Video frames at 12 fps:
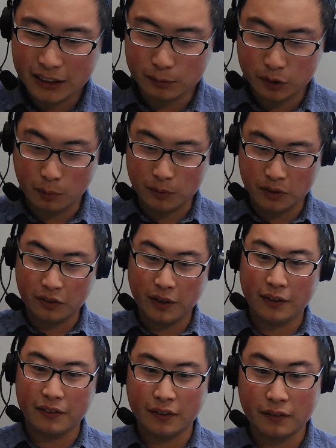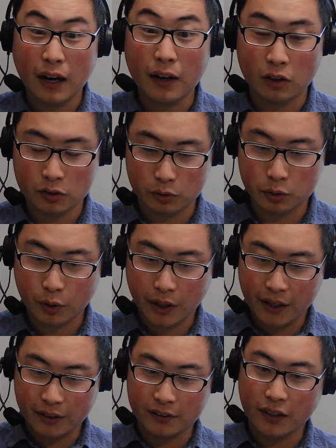ellipsometer. And then I also
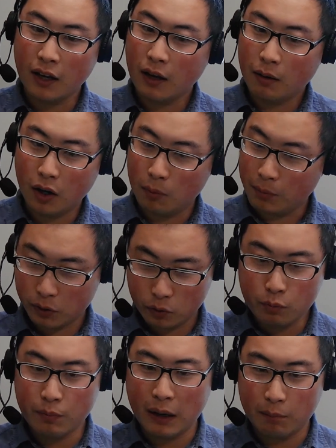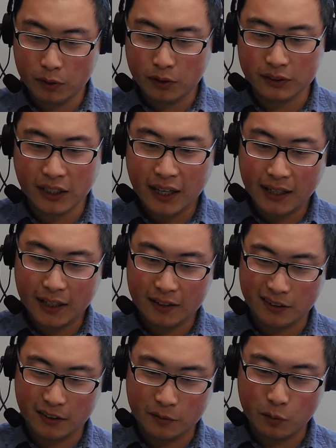trained uh, my group members.
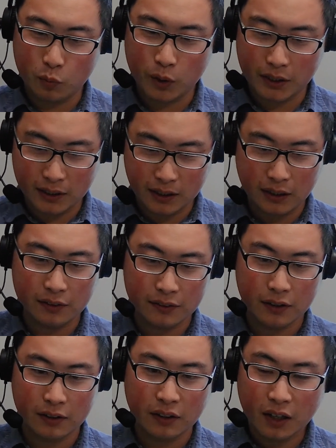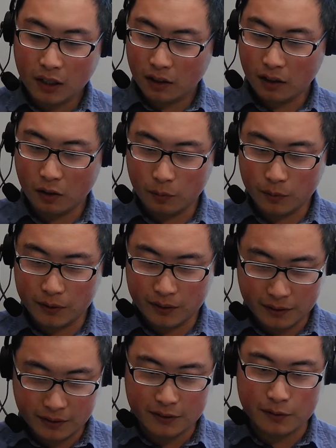And then we, I think, um,
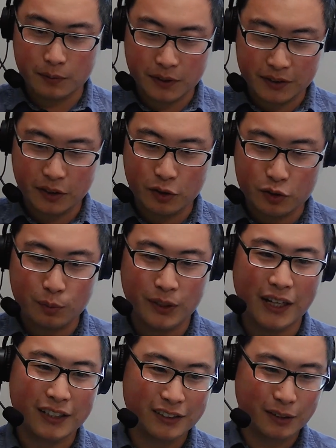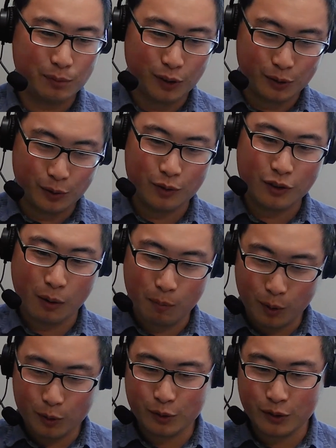this, this instrument actually produced the
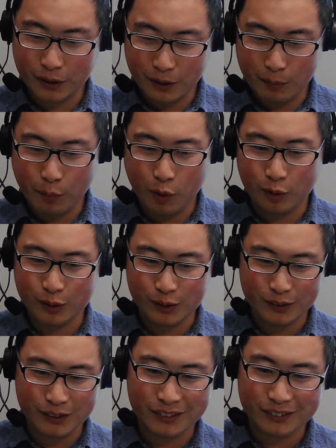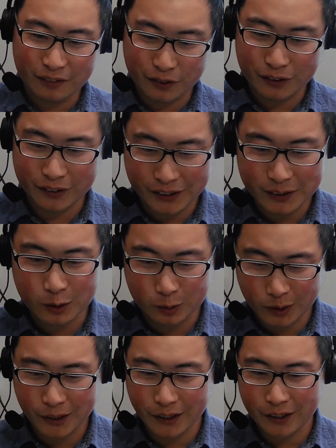most uh, important
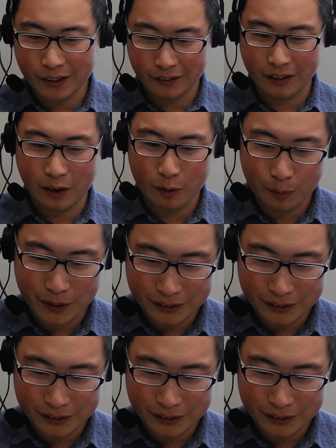foundational data in our